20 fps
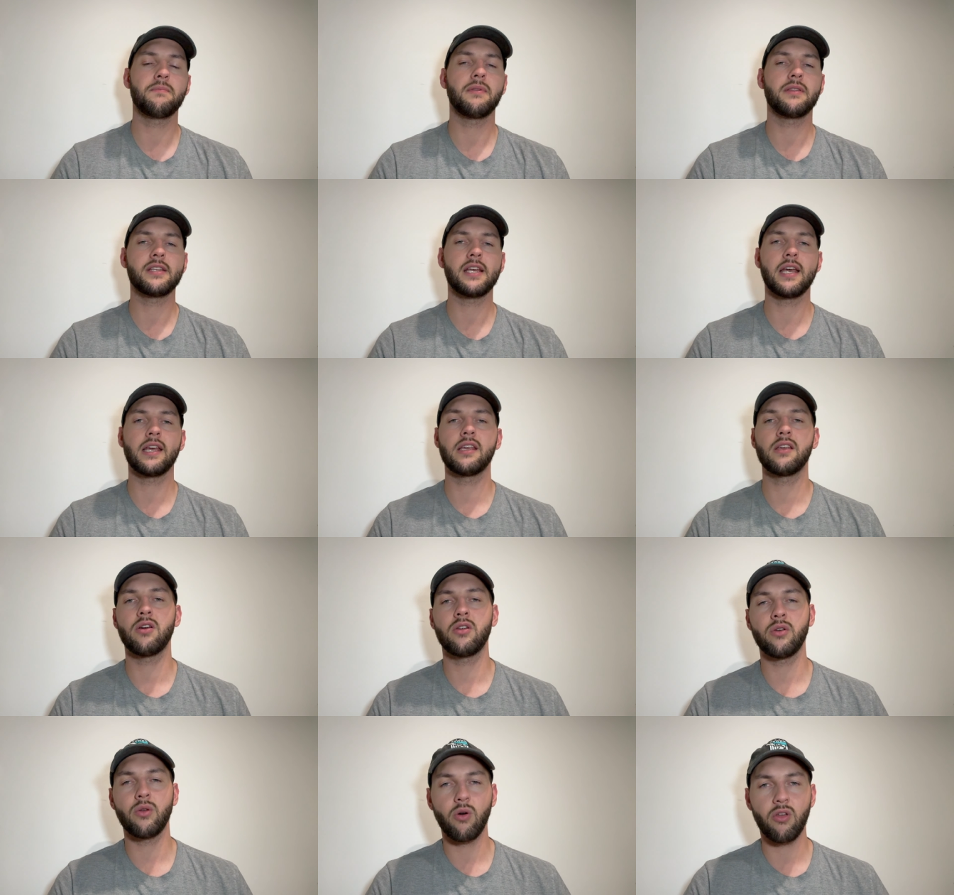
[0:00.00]

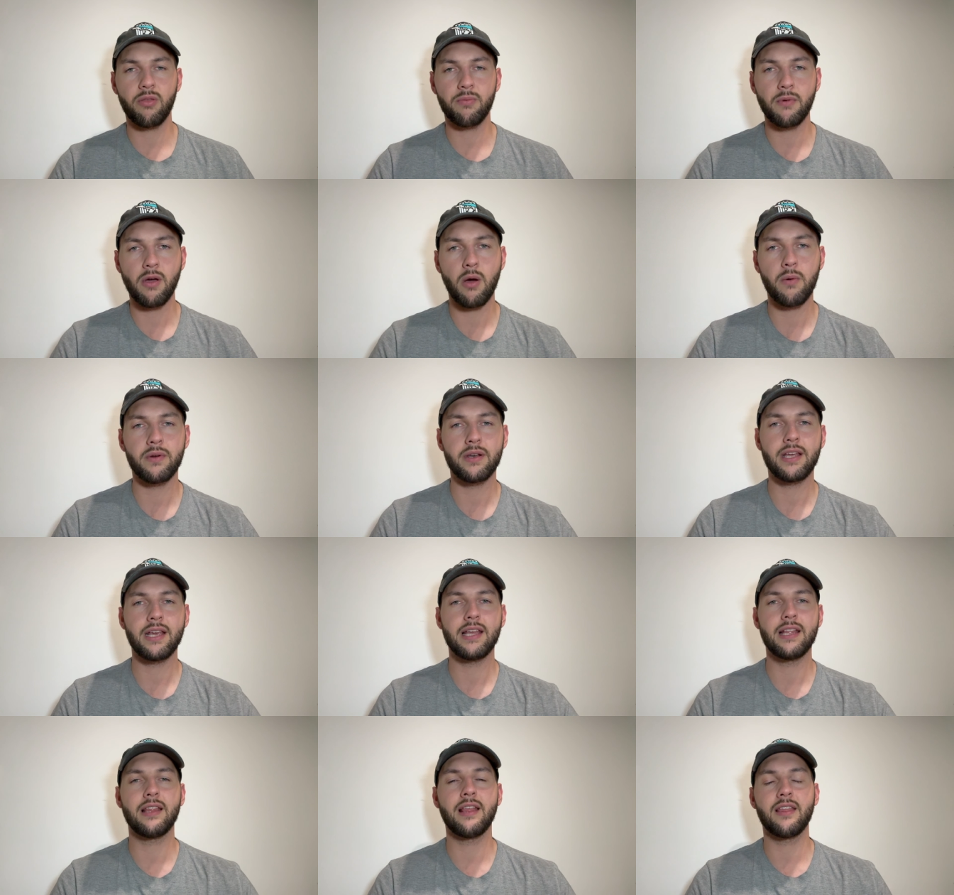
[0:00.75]
taking on North Melbourne
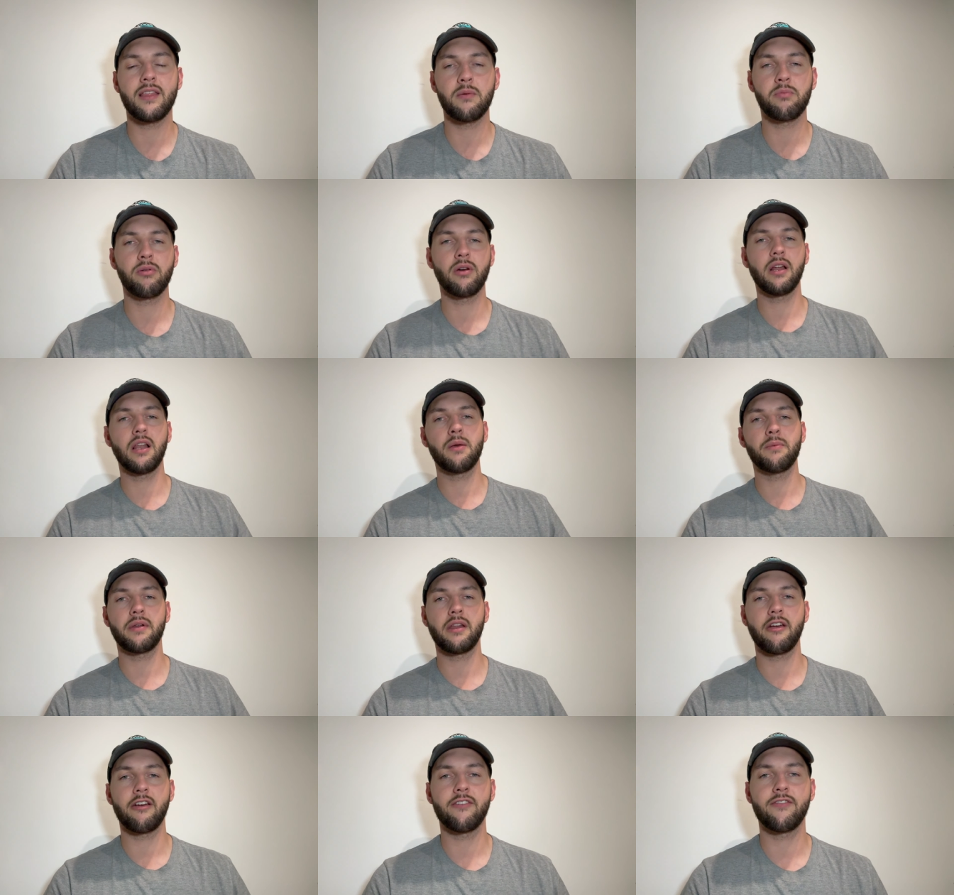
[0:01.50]
in the
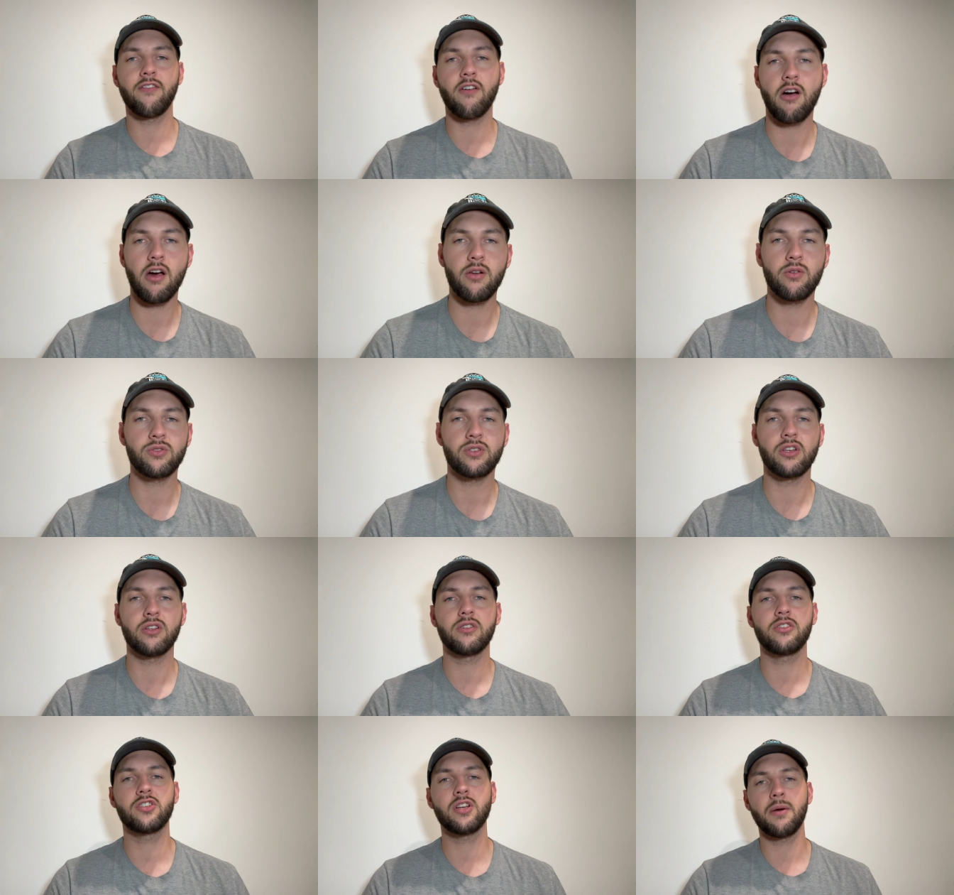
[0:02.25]
preliminary final.
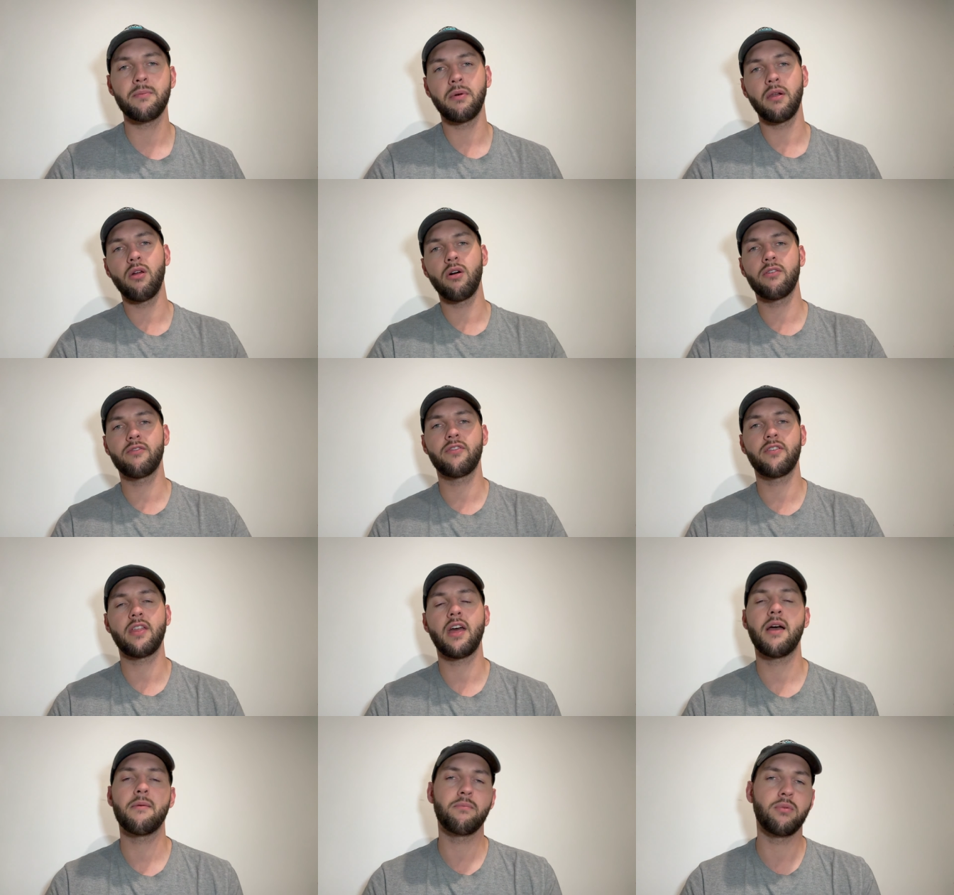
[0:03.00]
So jump along
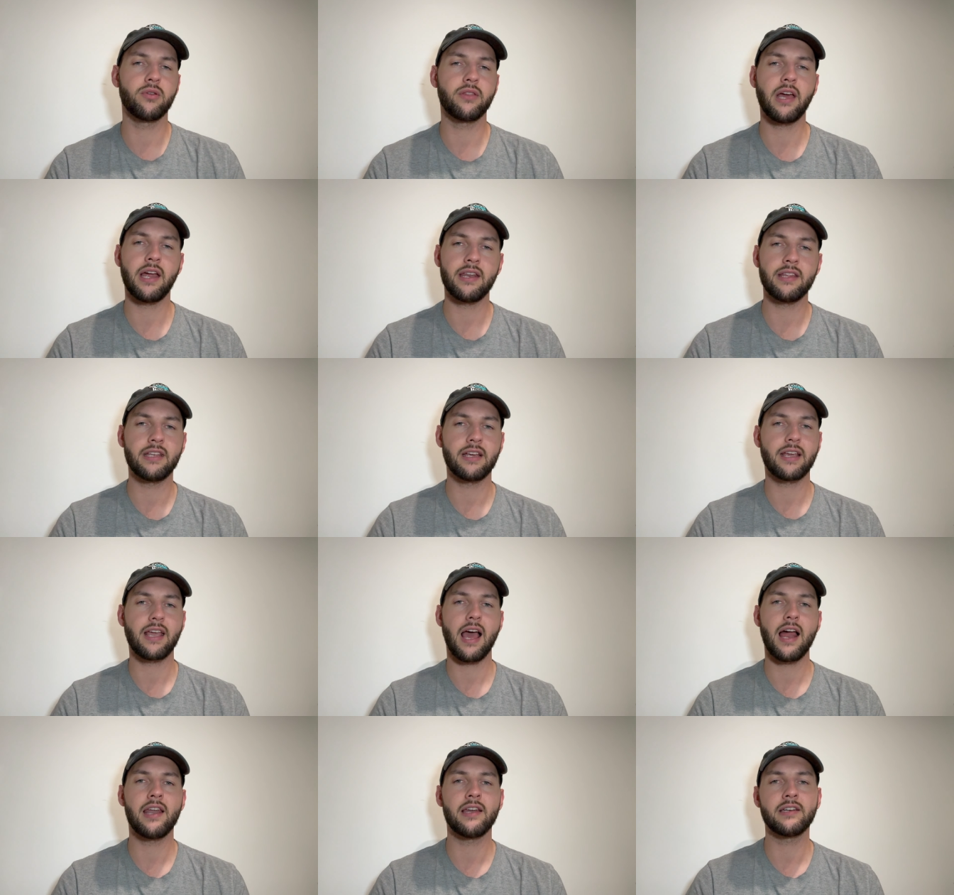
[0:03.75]
for that. Put that in your
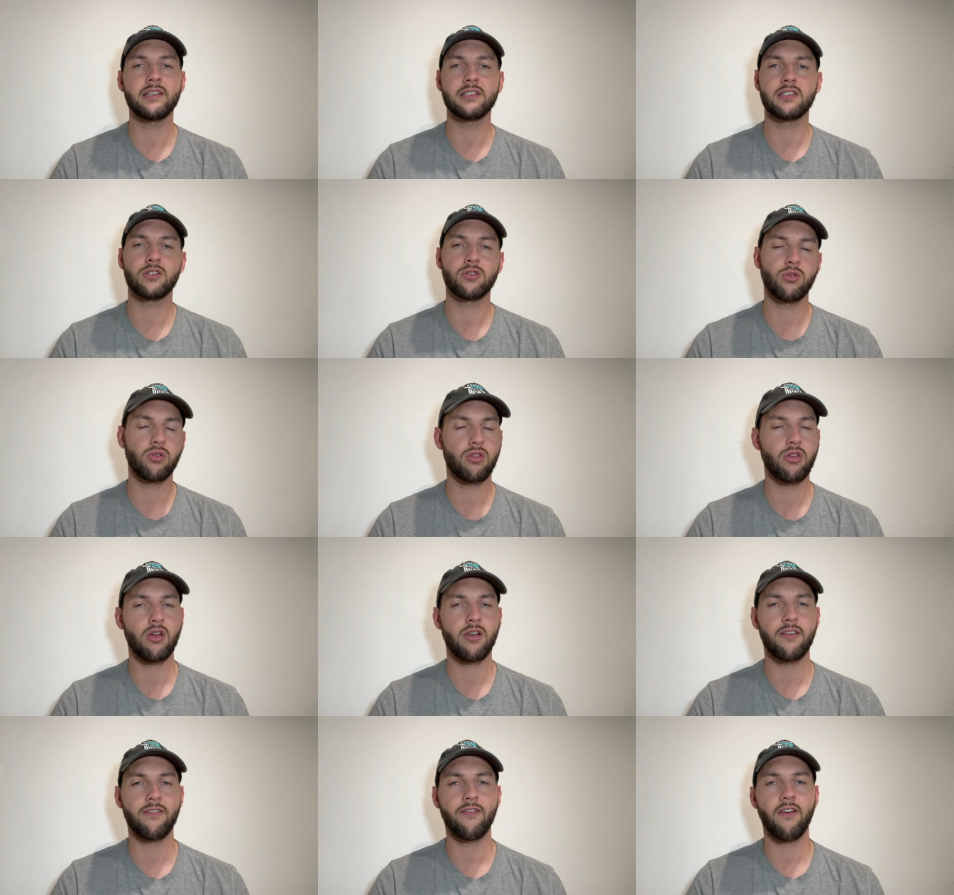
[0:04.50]
calendars,
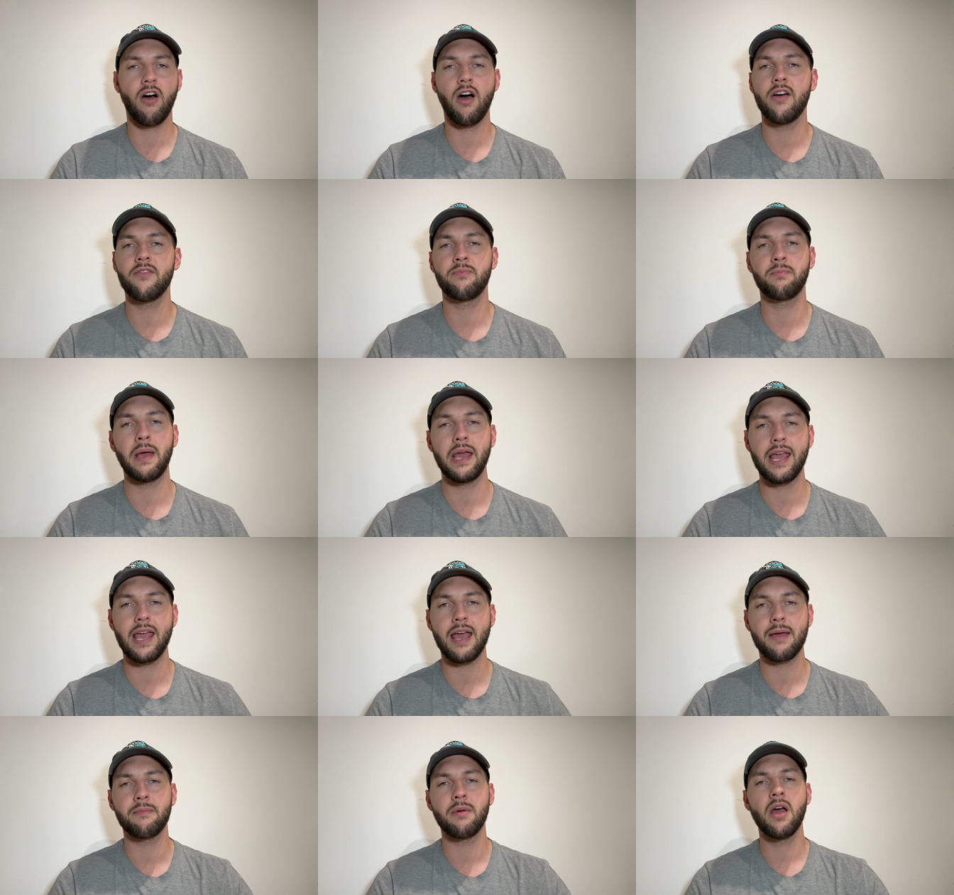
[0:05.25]
2:35
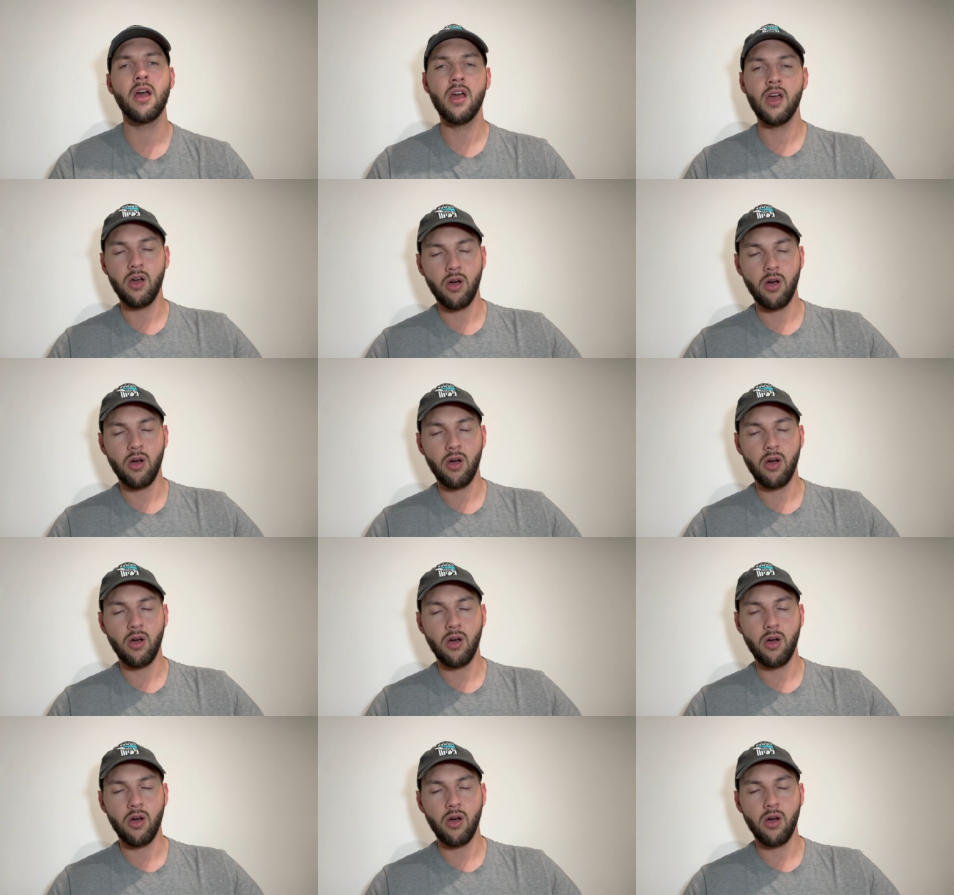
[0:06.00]
p.m.